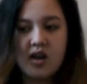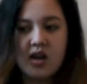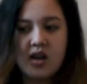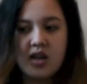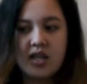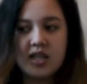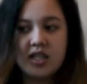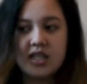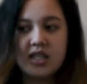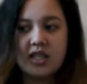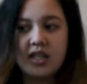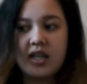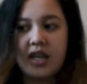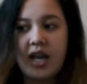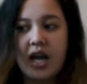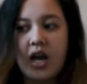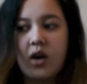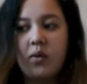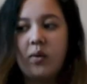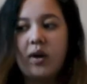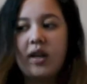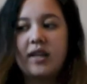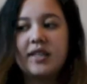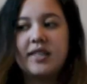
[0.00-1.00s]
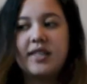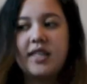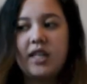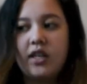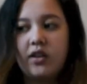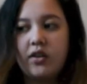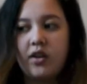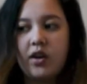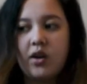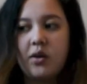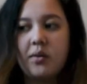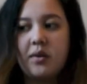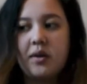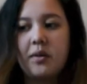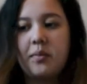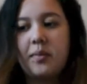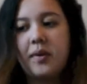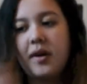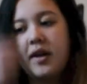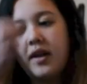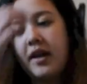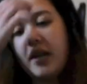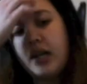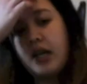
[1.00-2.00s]
until now. Well, I still go there,
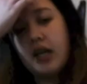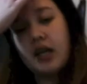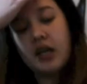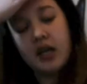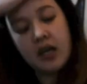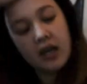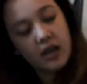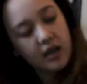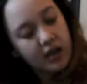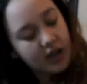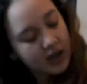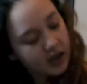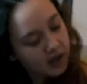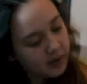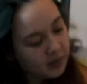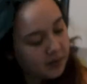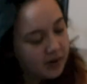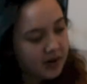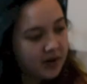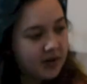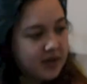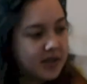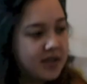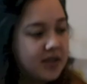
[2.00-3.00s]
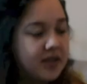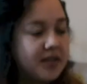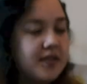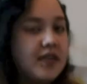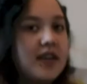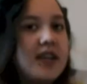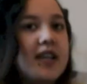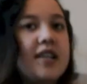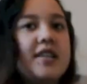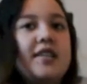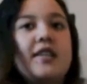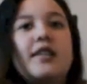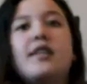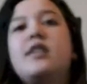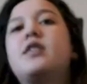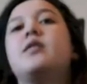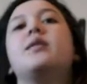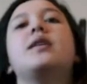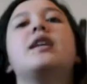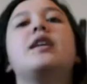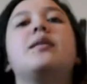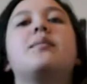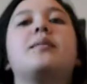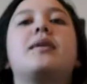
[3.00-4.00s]
but I'm going to finish the
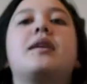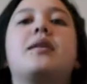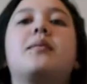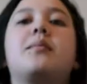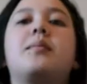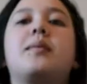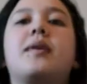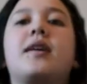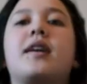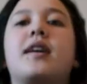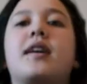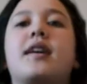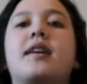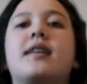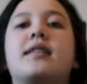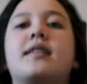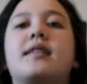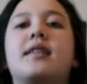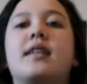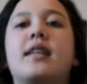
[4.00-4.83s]
treatment because